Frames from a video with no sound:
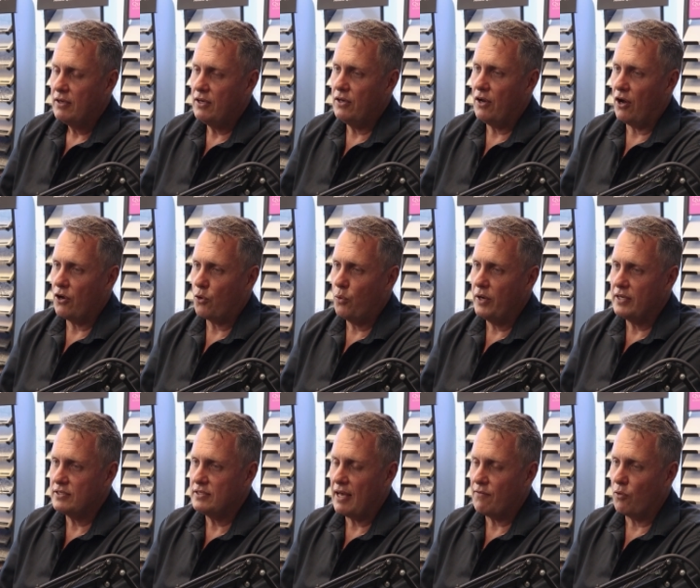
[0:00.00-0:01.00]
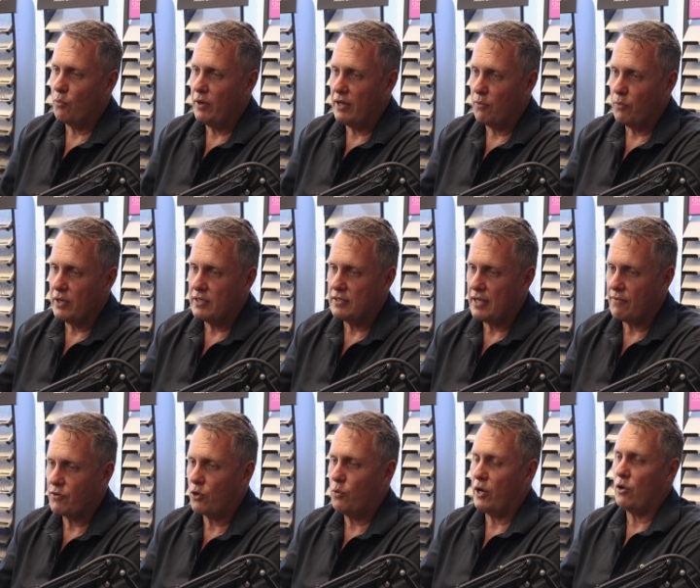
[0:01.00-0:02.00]
you know, quitters never win and winners
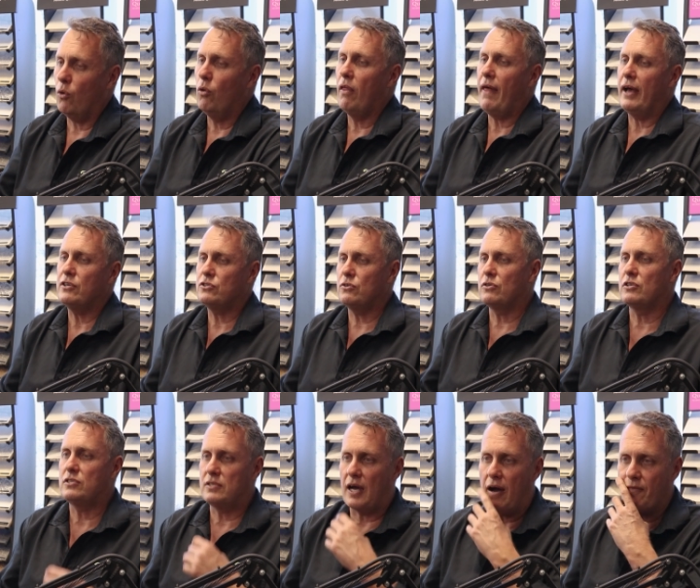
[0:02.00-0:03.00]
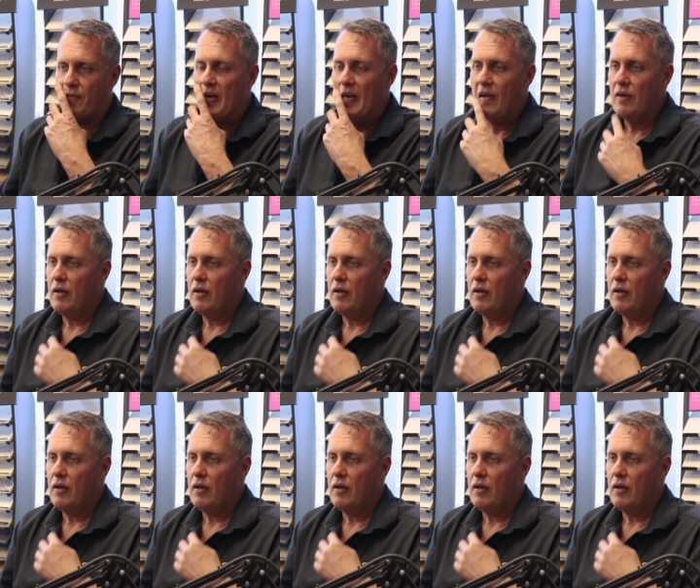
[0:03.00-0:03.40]
never quit, all that sort of stuff.